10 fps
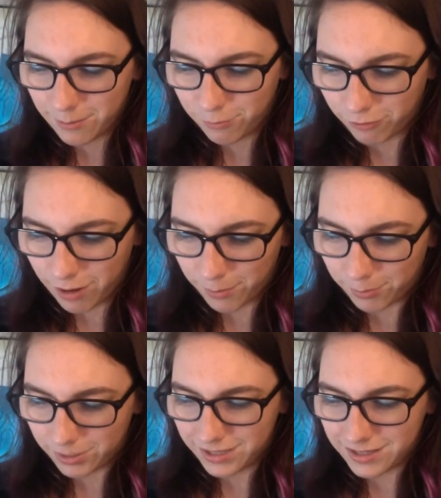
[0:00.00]

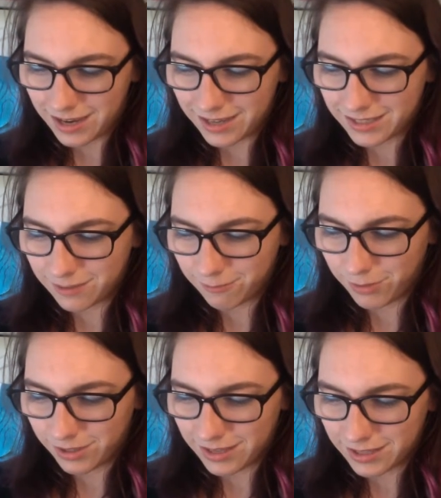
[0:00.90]
Probably not,
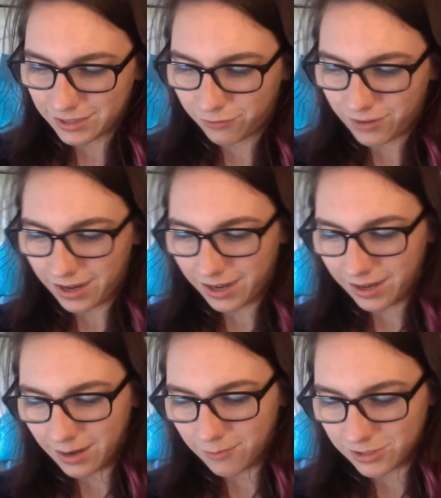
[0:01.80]
but that's fine.
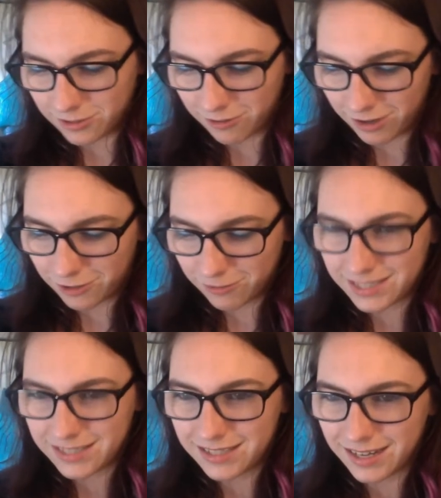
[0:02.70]
I'm just sort of
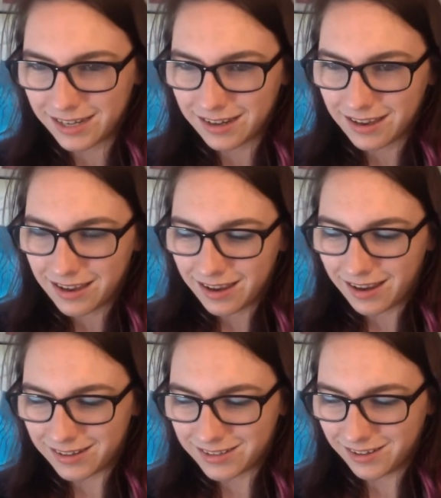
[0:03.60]
twisting
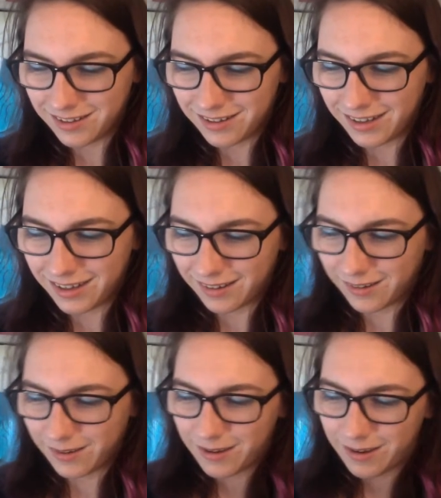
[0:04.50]
and turning
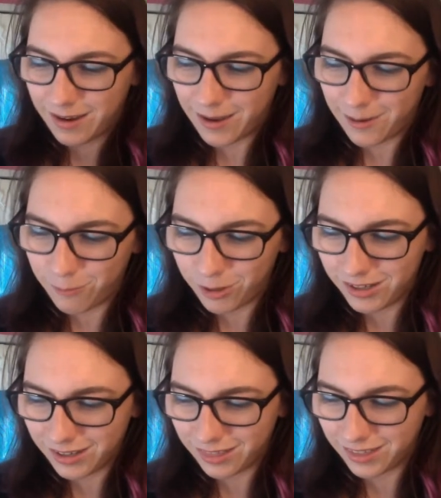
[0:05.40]
and
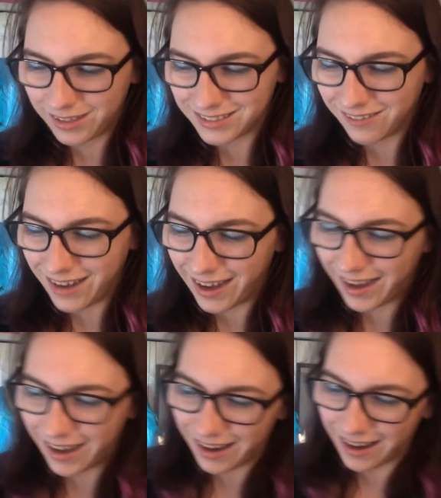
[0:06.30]
pulling things
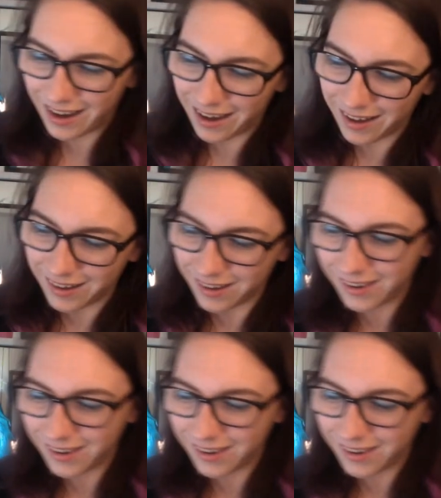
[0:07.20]
away and